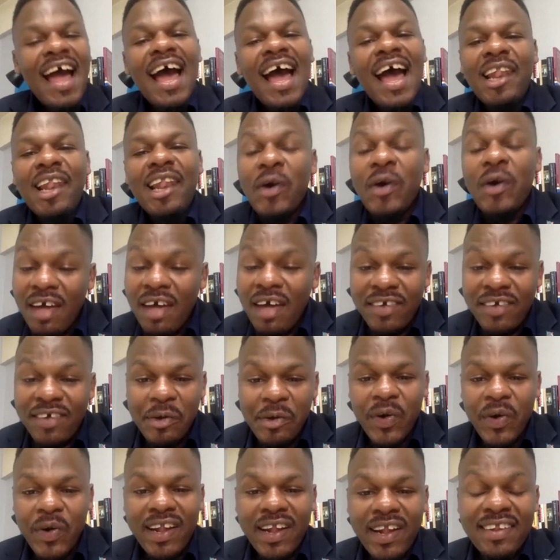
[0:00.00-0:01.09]
Hello,
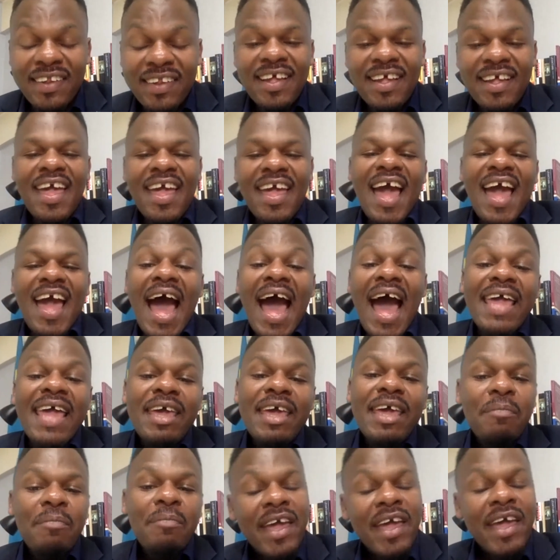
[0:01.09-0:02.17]
everyone. I
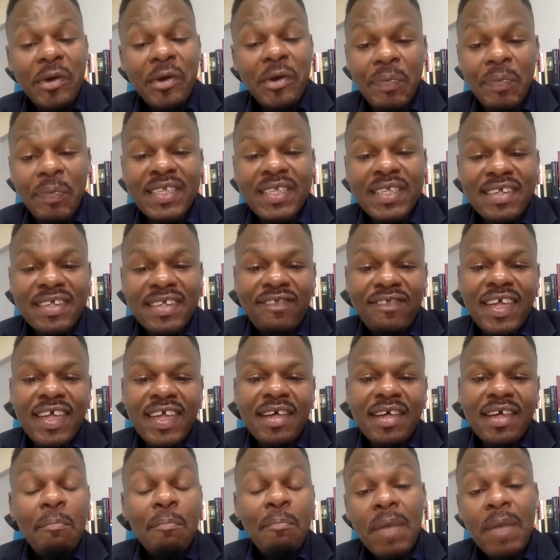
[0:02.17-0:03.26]
am Henry
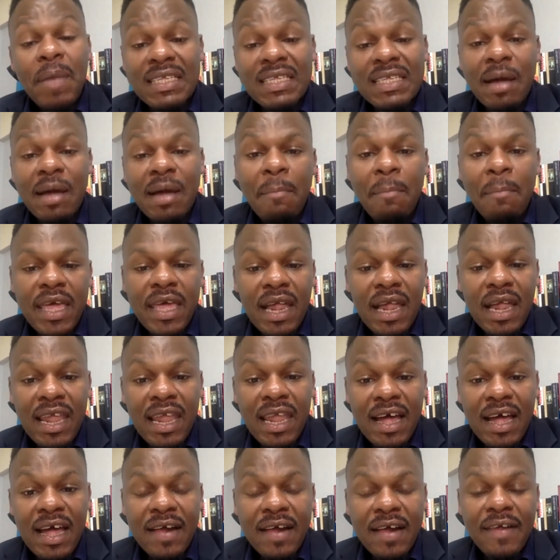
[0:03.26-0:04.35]
Pacific Mbenza
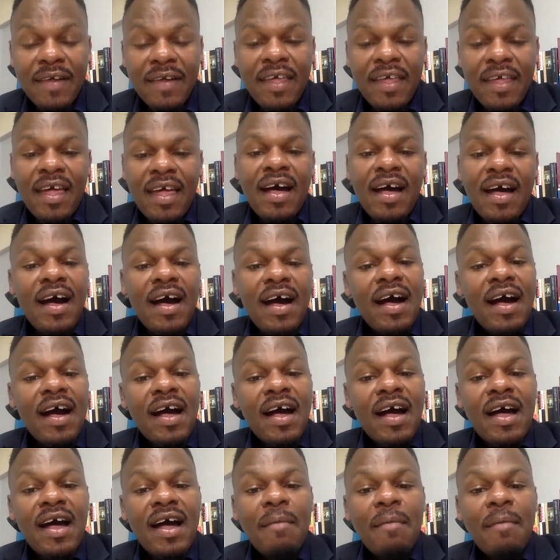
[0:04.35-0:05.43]
Mayala,
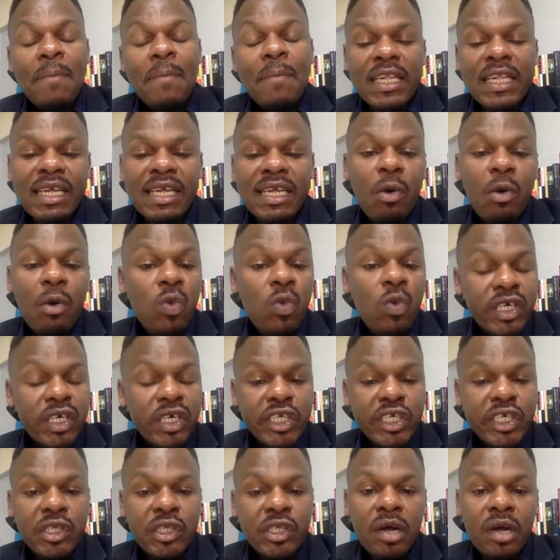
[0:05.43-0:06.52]
Mandela
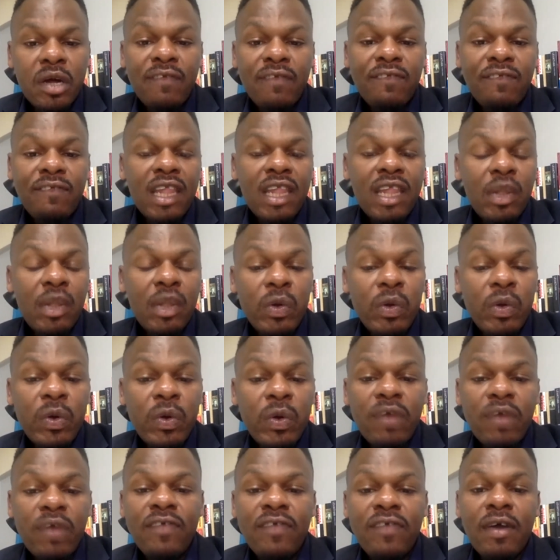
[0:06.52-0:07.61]
Washington
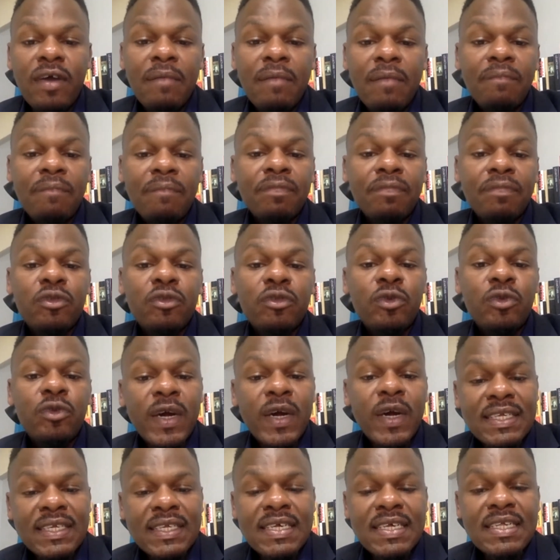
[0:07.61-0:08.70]
Fellow from
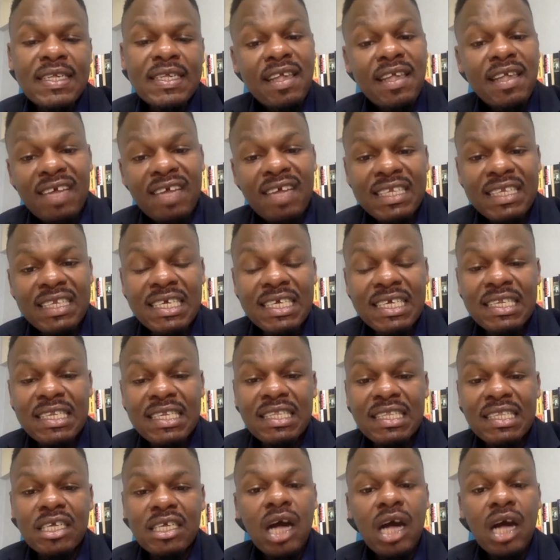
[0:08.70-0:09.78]

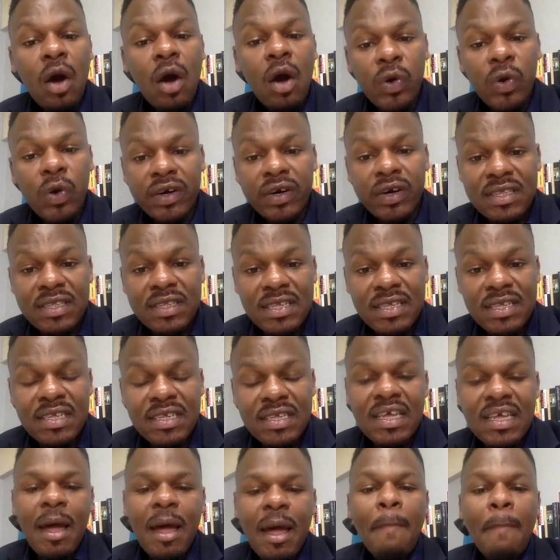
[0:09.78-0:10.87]
2017 cohorts,
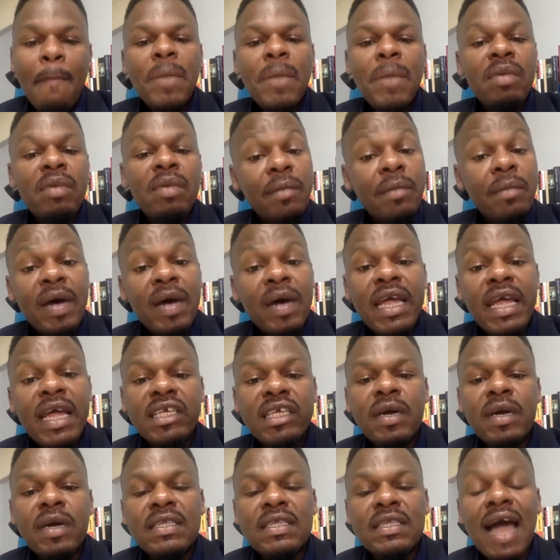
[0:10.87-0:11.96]
Public
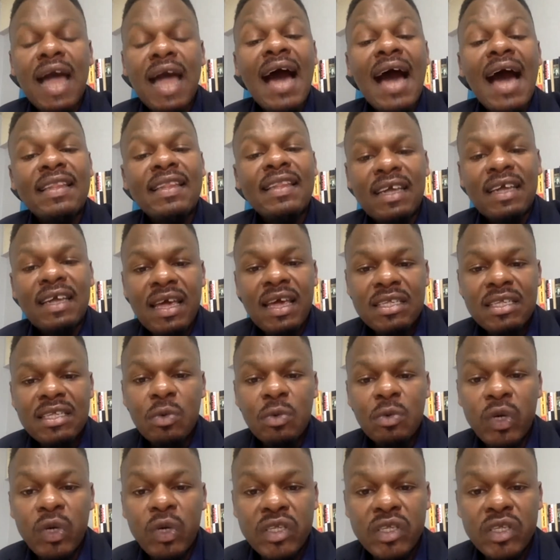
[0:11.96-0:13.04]
Management at the
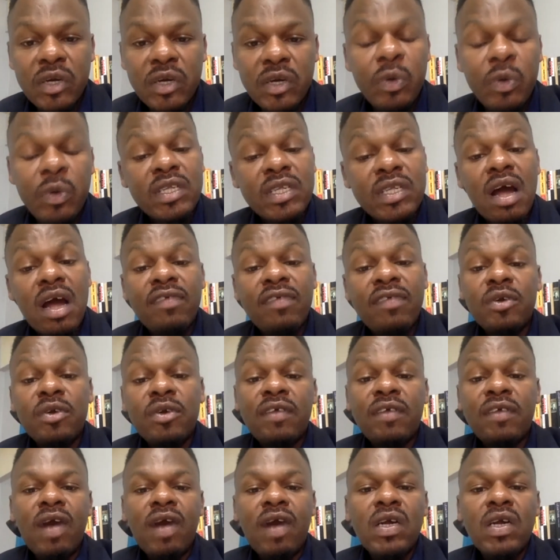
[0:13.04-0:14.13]
Case Western Reserve
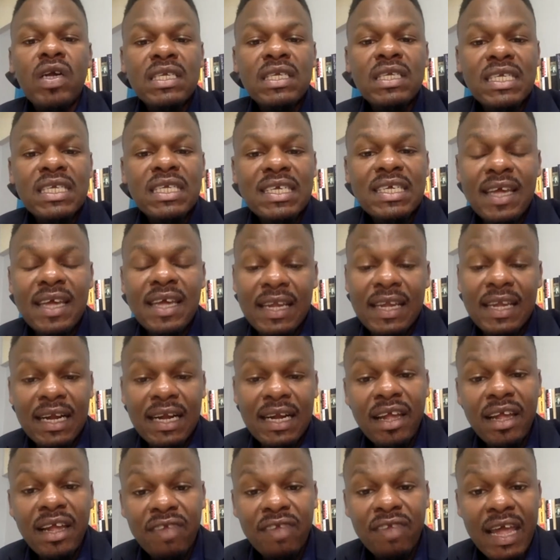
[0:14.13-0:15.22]
University in
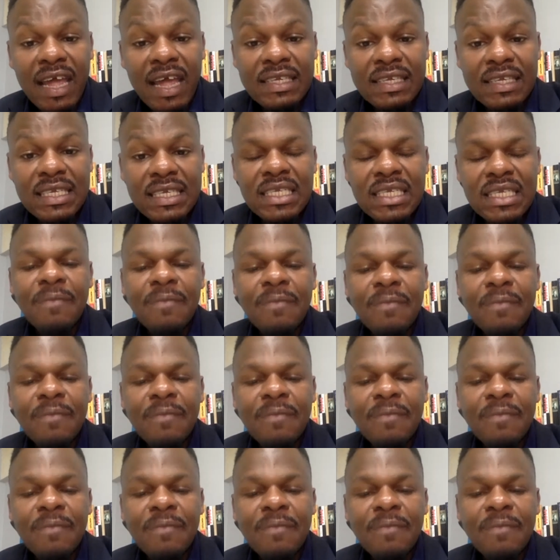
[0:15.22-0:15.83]
Cleveland.